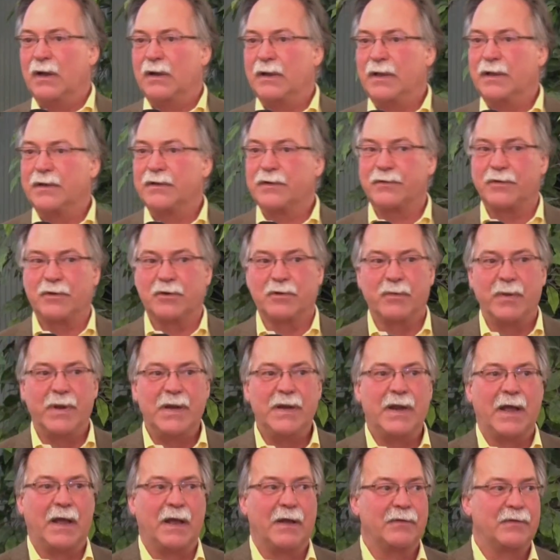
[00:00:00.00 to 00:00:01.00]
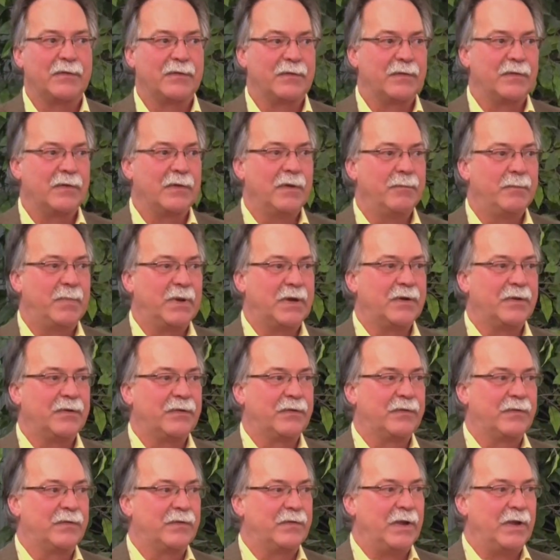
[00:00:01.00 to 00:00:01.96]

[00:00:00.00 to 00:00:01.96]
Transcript: into their greenhouses, because